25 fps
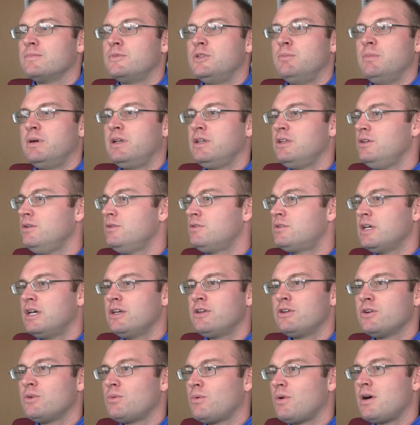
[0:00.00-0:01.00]
the minute you
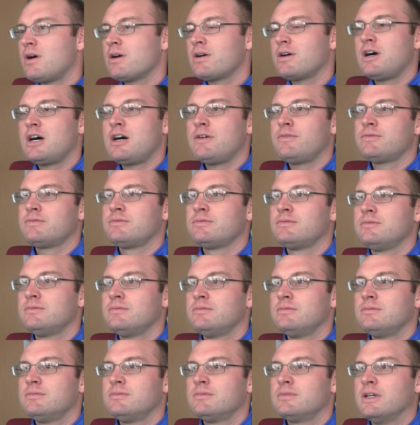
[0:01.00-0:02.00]
take your walk off
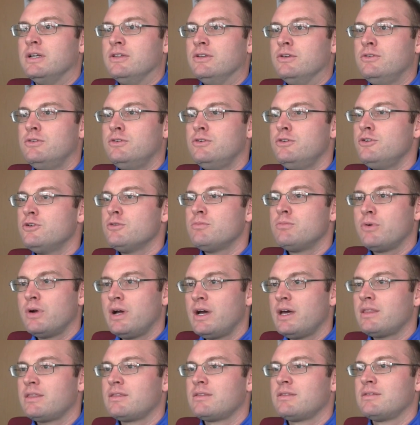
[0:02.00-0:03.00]
and you do your
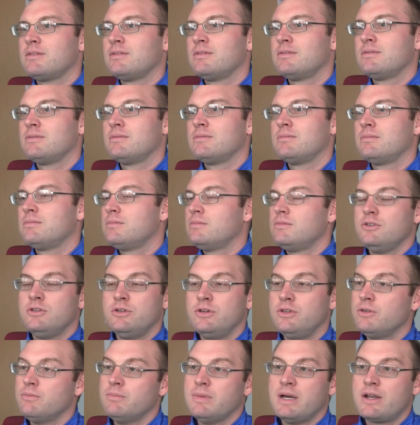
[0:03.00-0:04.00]
breath,
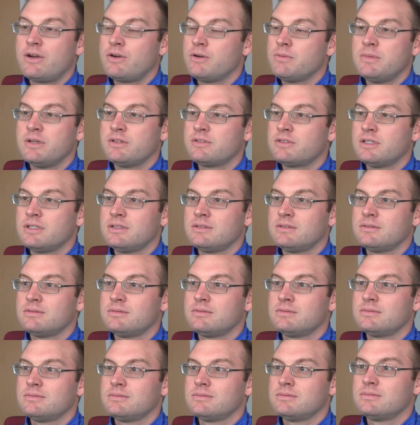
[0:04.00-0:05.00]
you either made it or missed it.
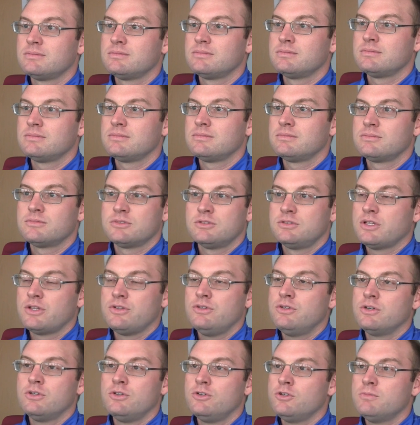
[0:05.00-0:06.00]

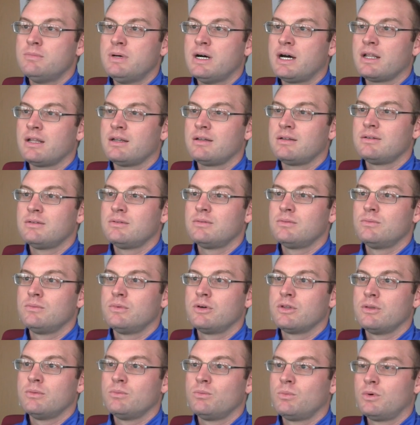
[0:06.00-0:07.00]
Nothing you can do about it.
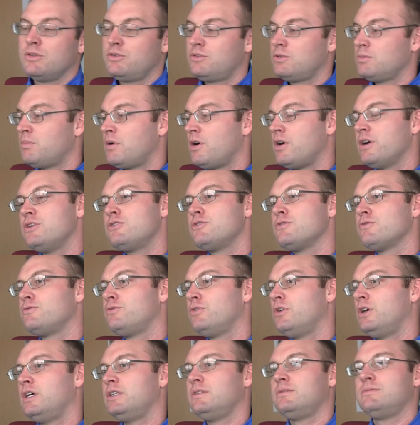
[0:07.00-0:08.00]
But once the ball hits your
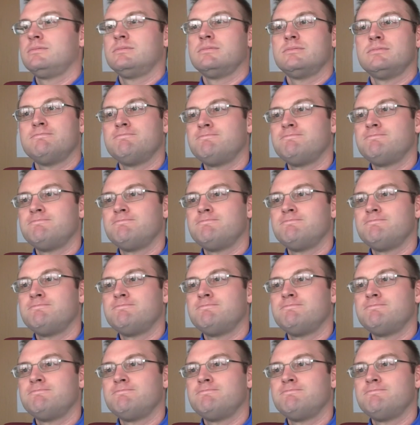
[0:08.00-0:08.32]
foot,